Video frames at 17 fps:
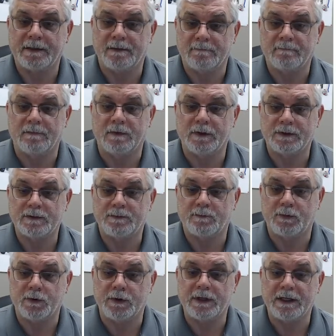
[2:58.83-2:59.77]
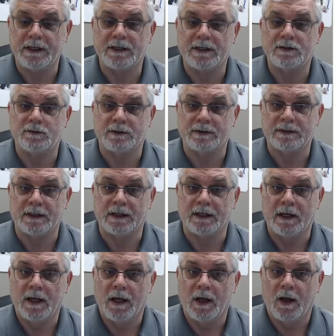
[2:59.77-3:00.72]
looks pretty interesting.
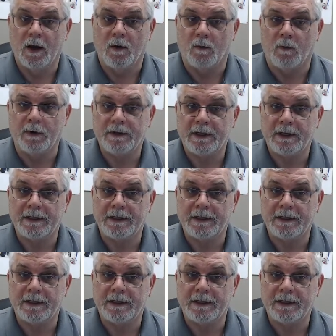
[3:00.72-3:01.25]
One thing that